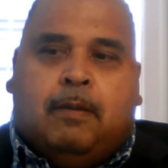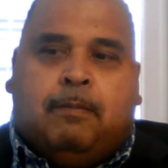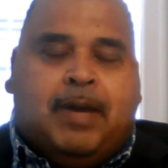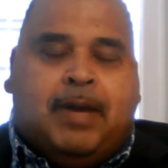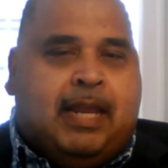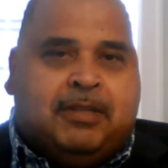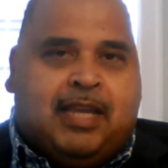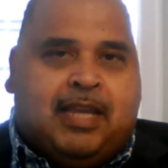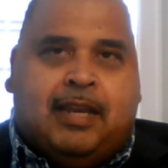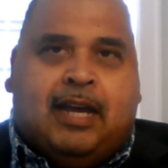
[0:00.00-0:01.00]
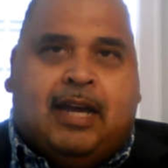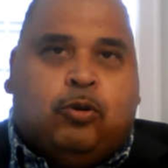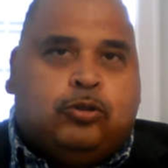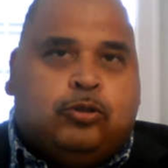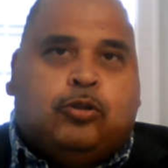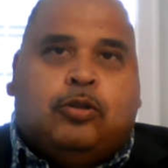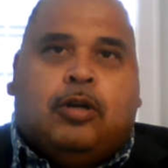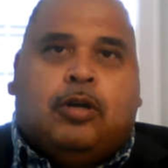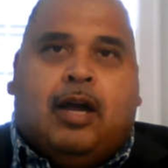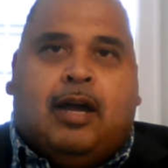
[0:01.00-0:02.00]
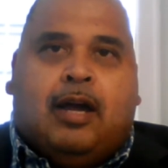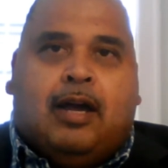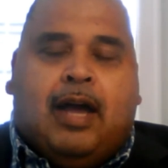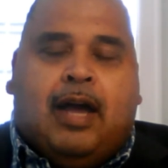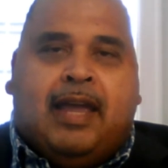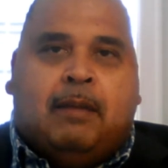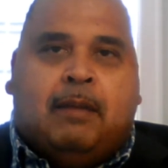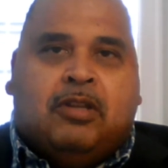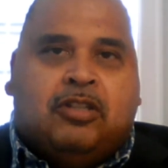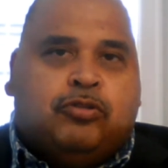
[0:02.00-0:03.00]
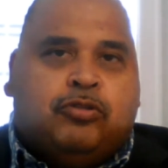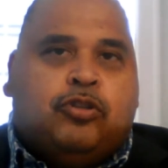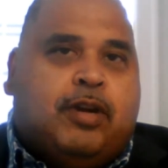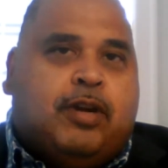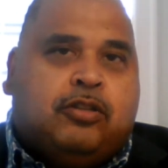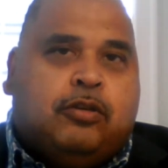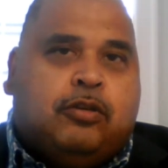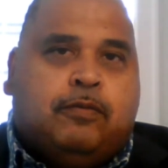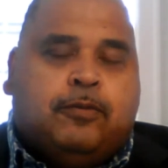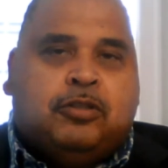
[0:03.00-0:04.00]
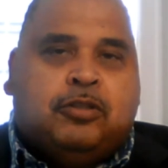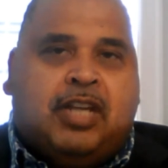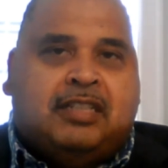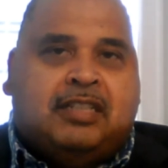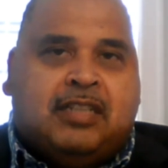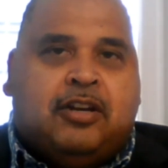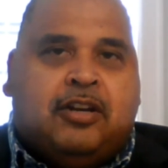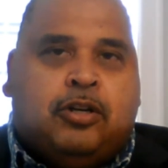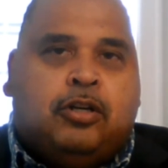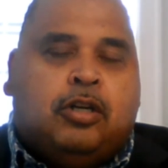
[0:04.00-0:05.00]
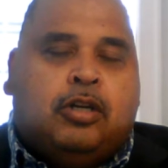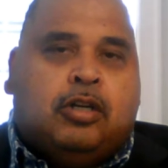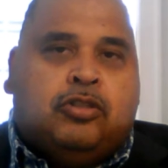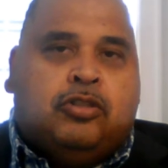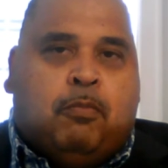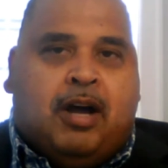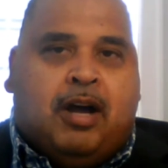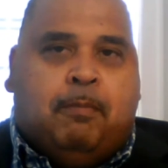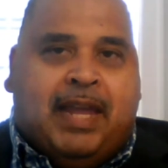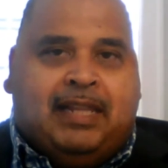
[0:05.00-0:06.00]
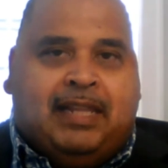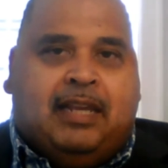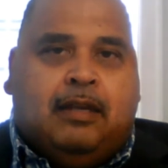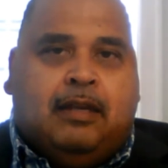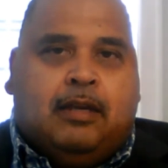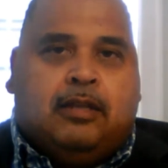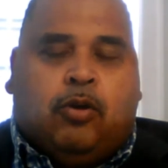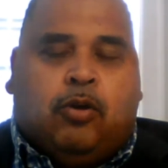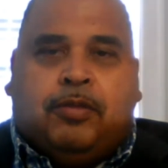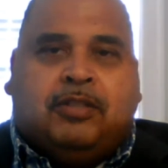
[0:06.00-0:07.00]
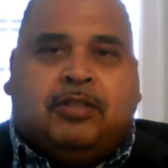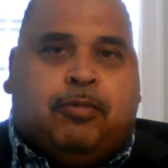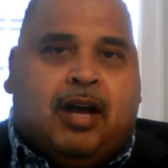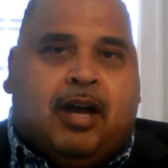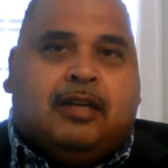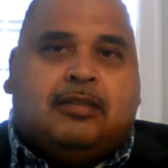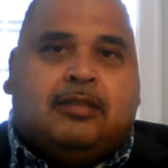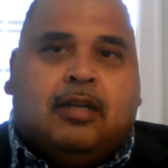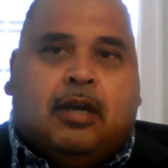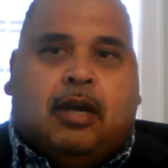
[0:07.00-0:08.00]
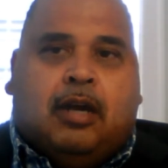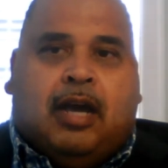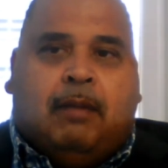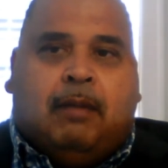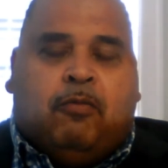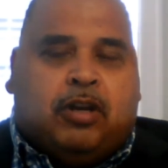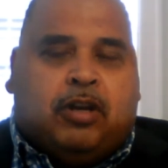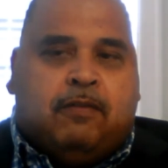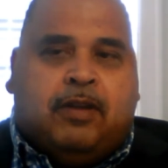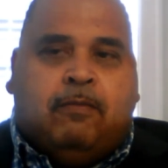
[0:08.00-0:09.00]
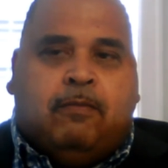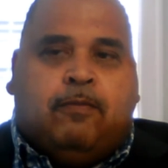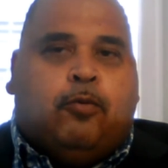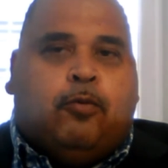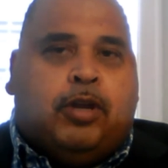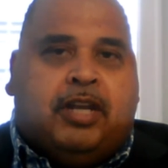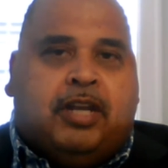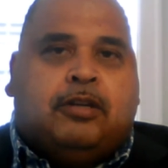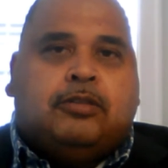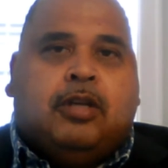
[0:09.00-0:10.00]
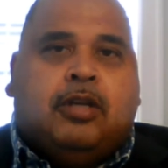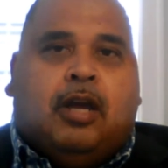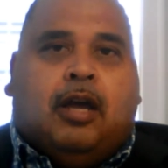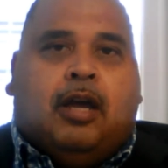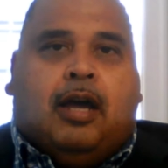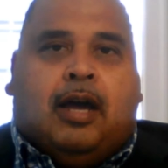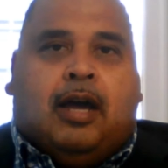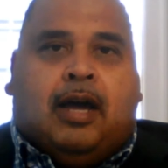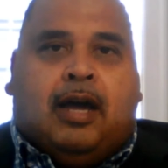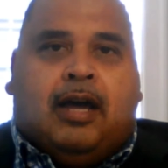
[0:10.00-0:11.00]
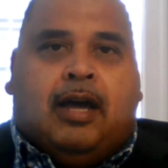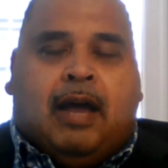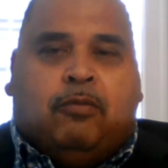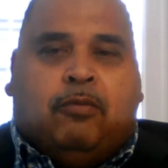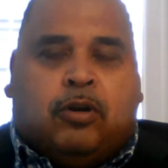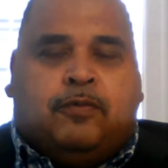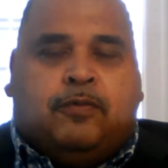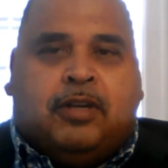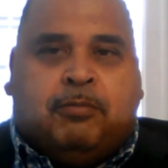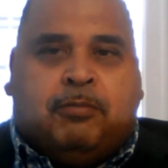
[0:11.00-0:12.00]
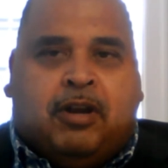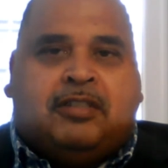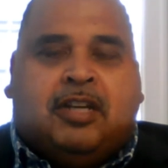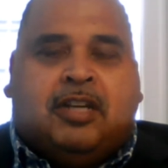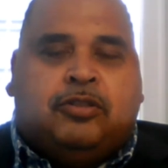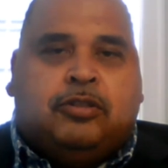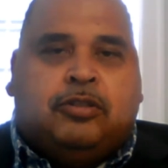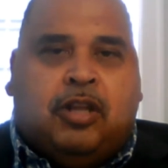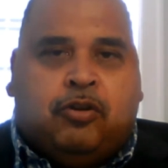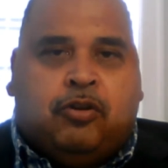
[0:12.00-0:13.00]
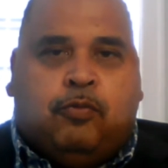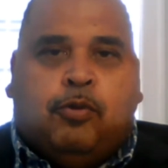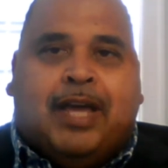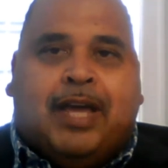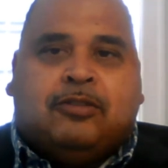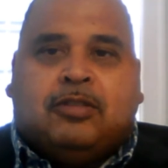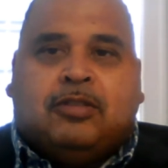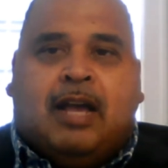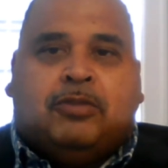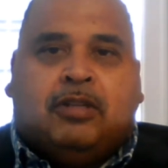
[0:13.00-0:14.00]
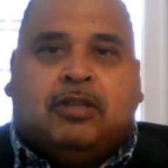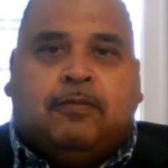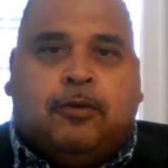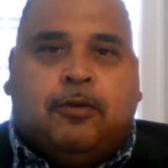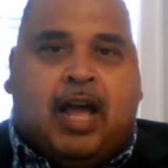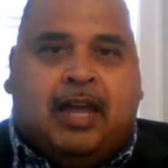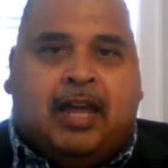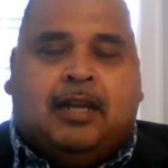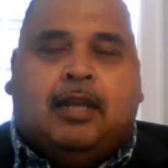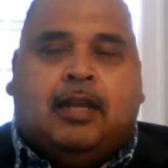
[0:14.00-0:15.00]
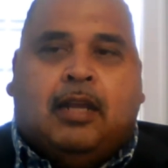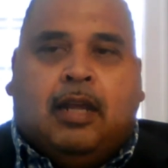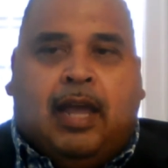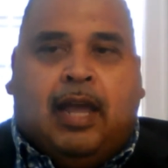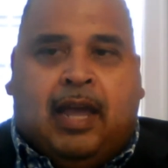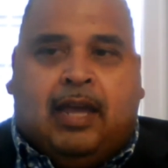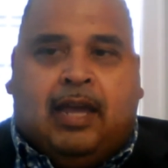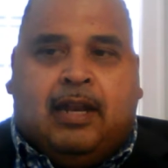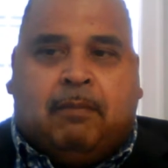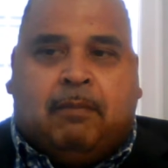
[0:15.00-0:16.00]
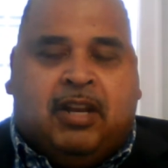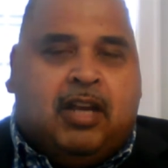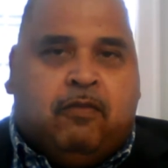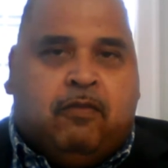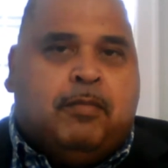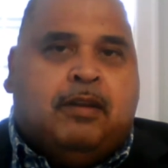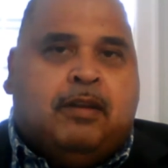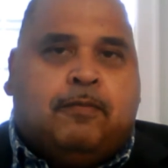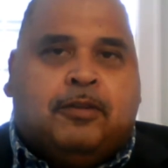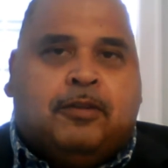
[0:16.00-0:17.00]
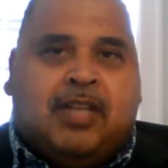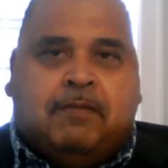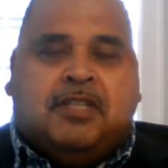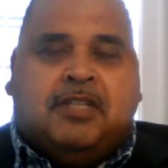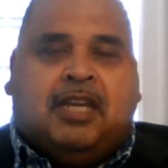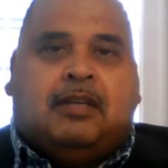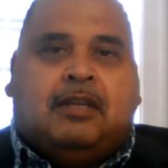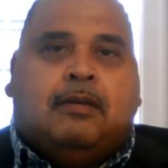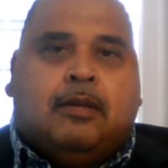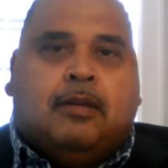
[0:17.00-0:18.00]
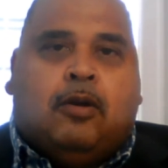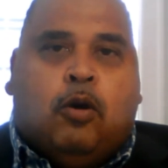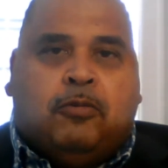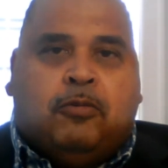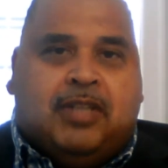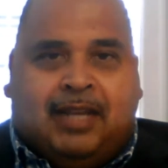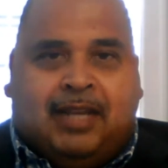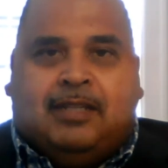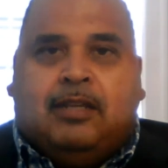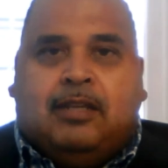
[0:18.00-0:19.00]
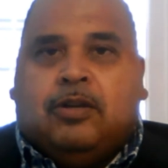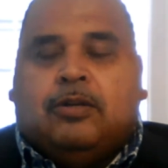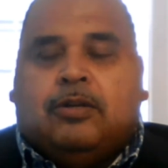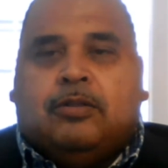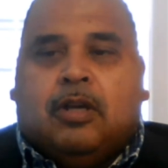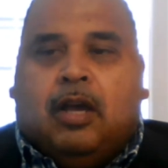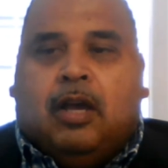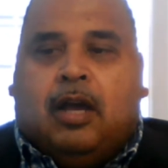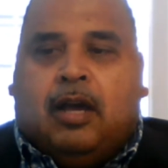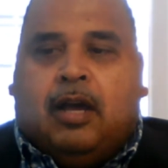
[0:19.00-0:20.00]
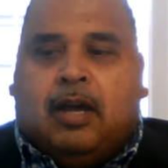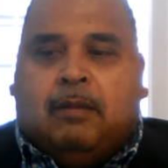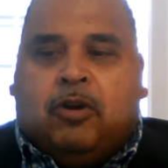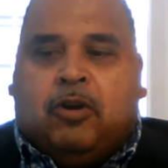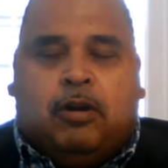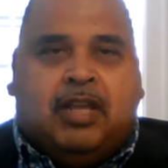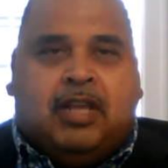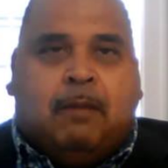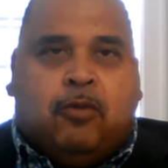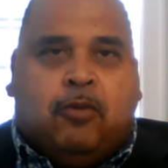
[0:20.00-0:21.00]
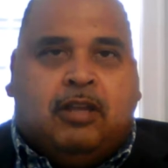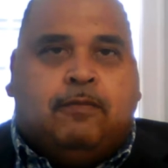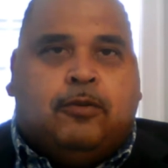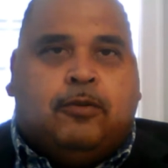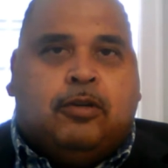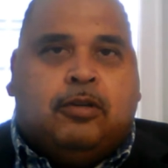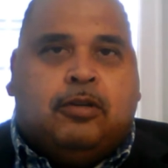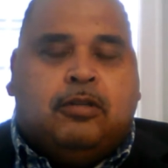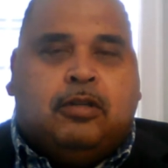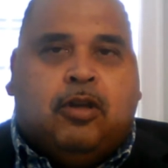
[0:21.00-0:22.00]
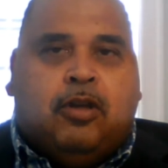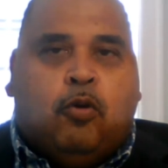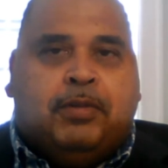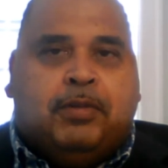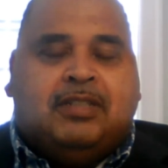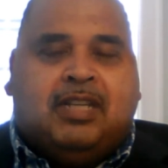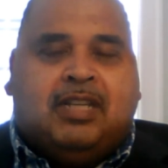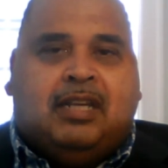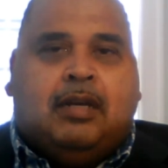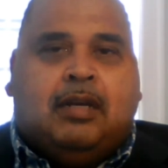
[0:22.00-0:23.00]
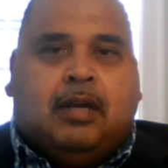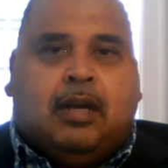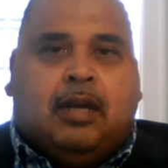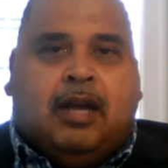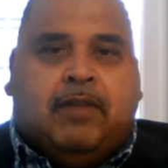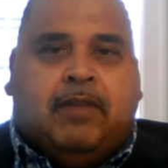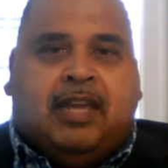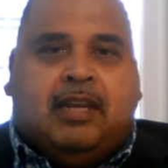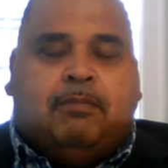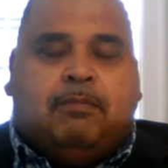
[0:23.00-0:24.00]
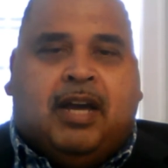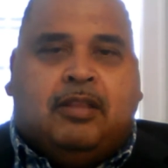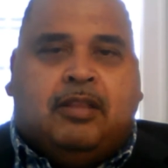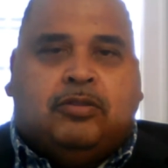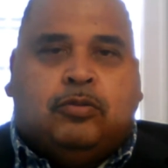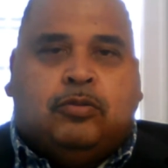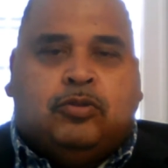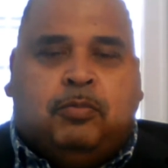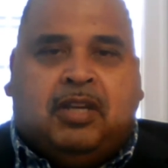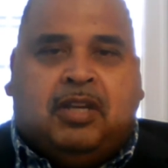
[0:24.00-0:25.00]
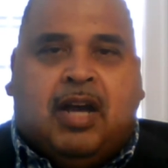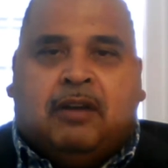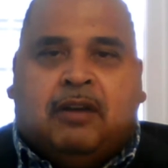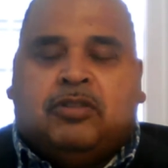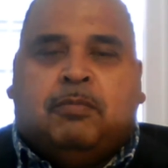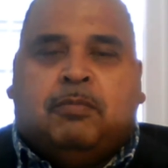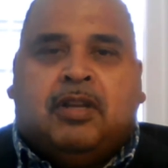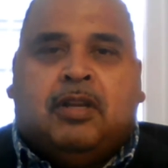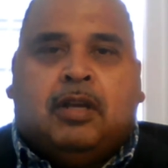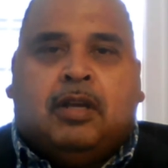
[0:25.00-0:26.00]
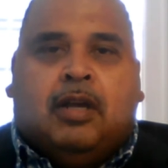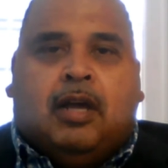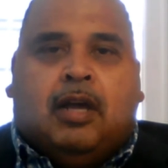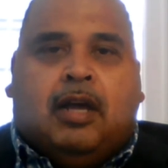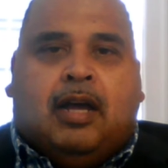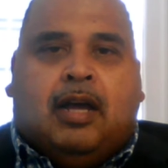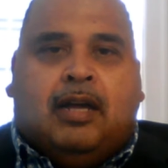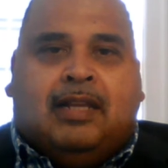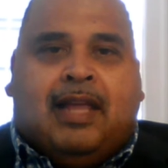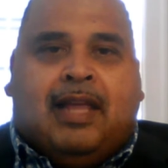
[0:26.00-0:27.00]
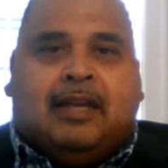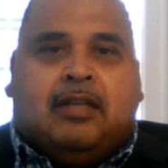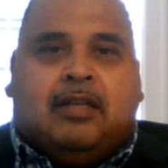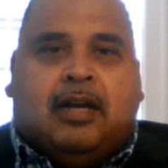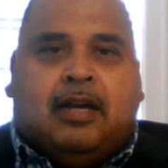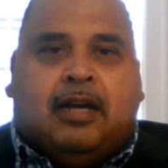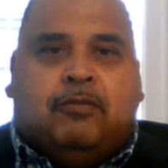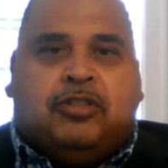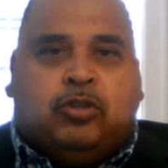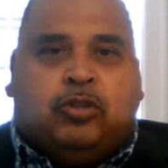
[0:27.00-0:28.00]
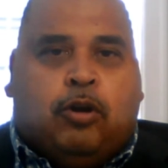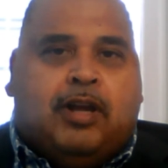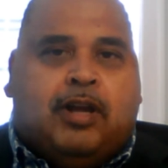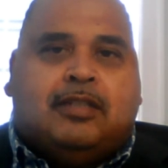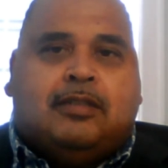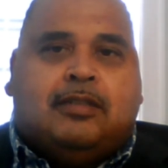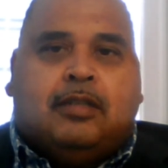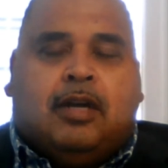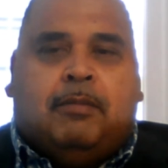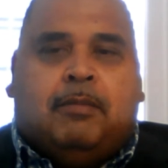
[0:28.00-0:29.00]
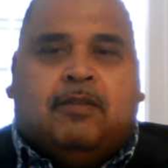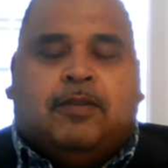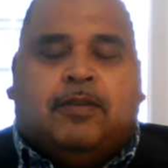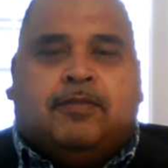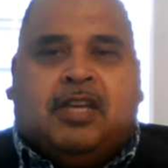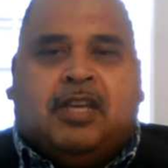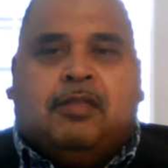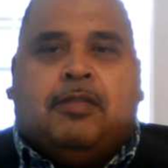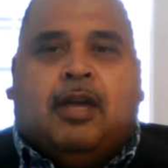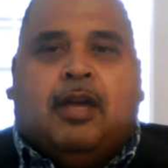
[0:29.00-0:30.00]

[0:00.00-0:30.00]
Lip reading: My name is Kenny Agosto. I am the district director for State Senator Jamel Bailey, Northeast Bronx. I've been working for him for 4 years. I worked for his predecessor, Senator Ruth Hassel Thompson, for 9, and I've been in government for 17, almost 18 years. Currently, I'm running for the open seat vacated by the soon-to-be Congressman elect Richie Torres in the 15th.